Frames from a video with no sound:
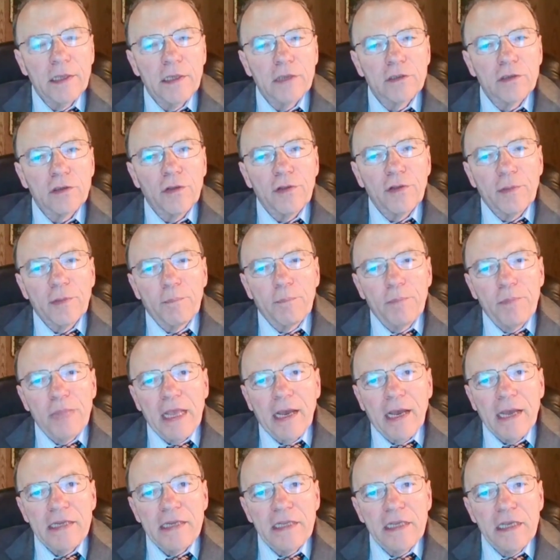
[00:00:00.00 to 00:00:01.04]
So the
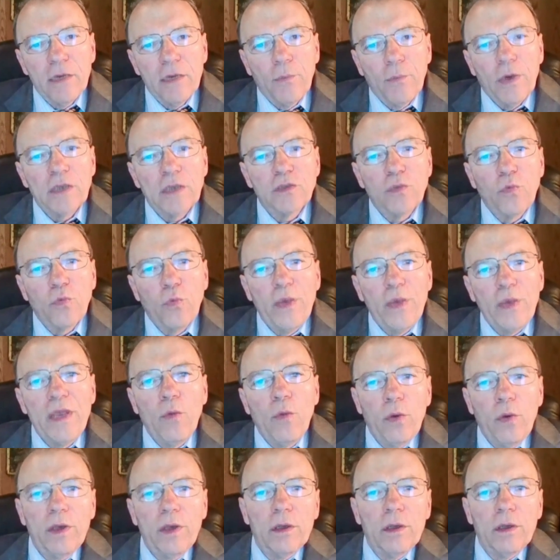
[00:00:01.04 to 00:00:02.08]
idea was we
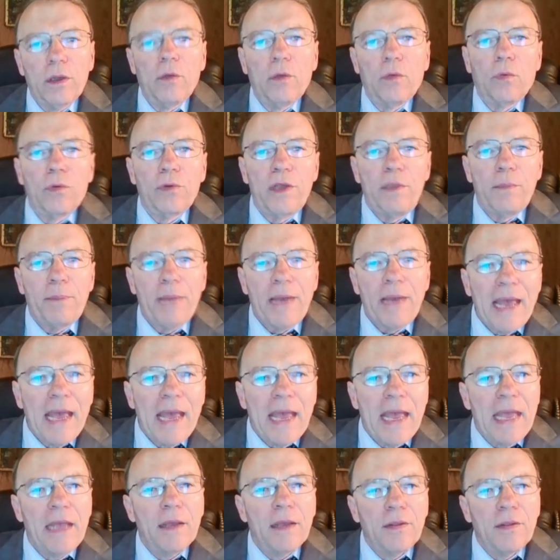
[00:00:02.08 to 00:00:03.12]
will
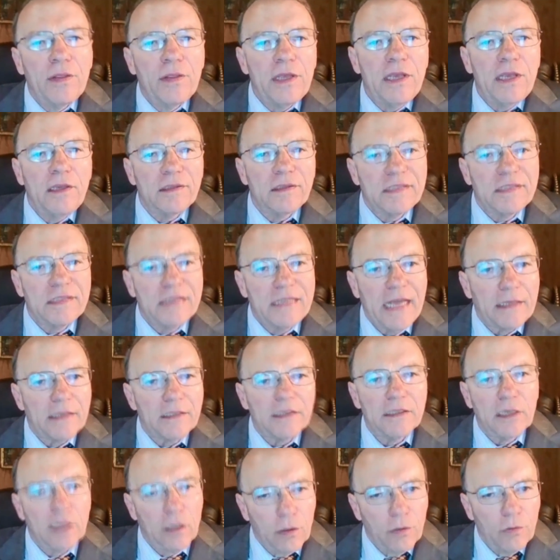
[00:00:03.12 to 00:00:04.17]
repay these
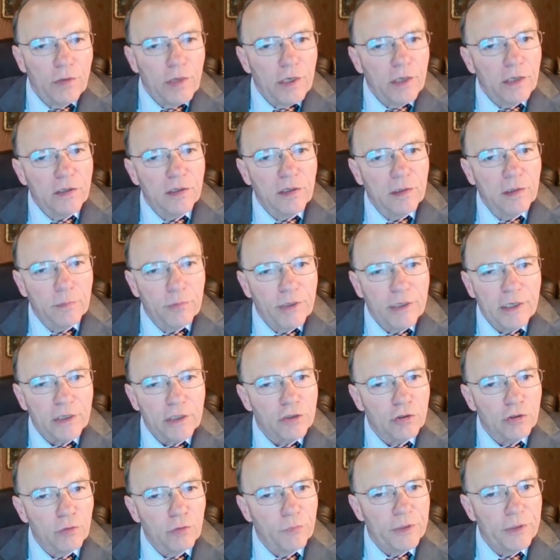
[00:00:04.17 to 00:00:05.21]
debts, including to the
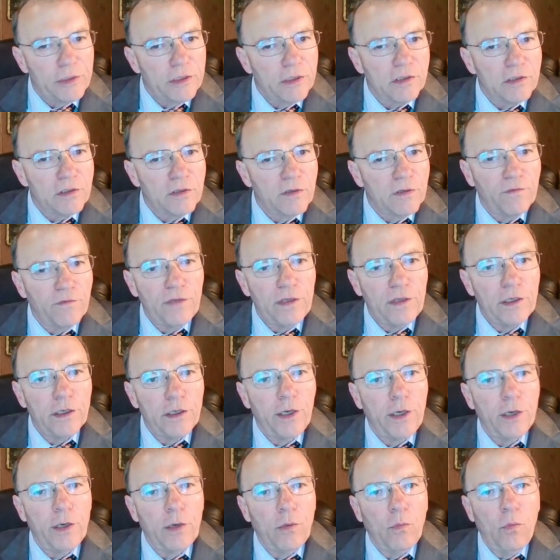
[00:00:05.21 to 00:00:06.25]
British, whom we just
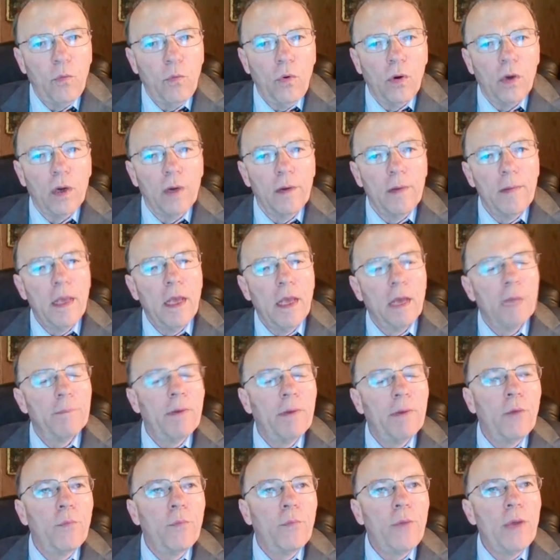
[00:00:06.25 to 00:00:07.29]
defeated in a war,
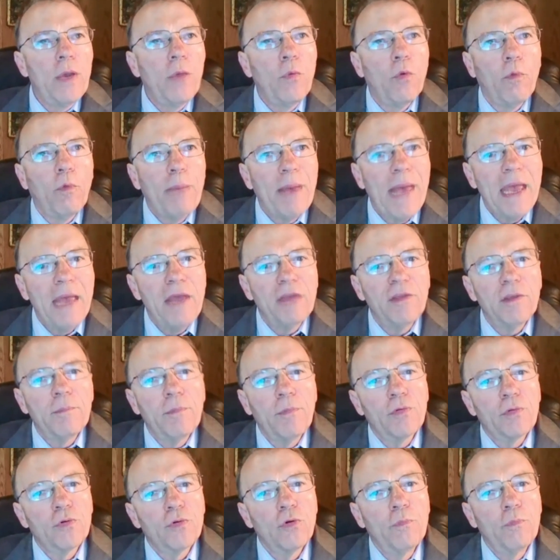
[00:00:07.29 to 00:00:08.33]
but we will pay them
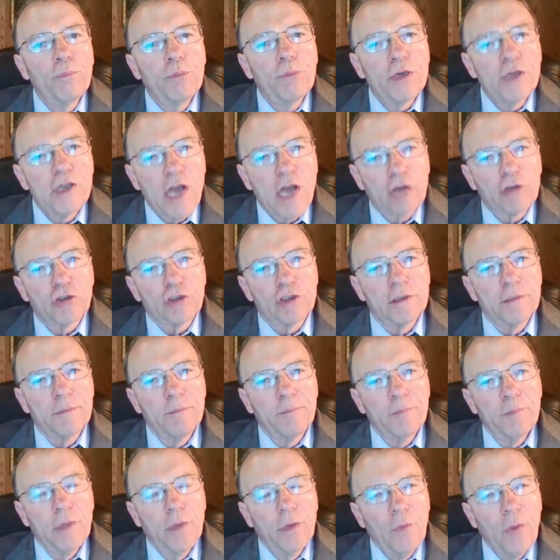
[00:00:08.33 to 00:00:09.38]
through production.
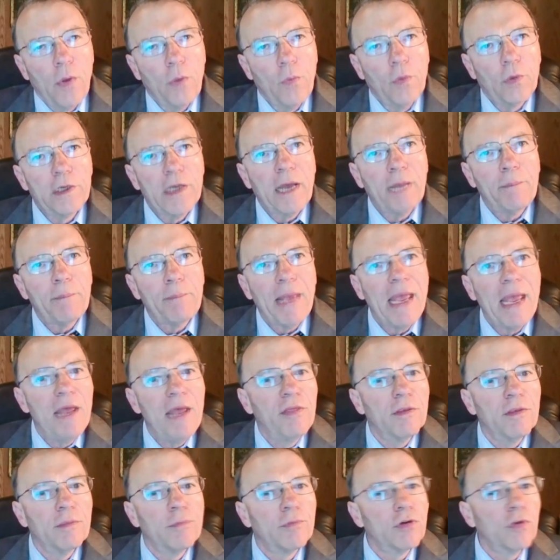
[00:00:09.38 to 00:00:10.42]
We will not pay
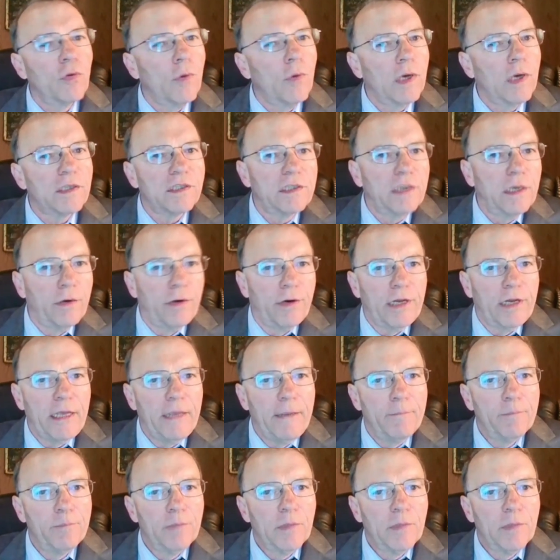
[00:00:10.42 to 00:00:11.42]
them through austerity.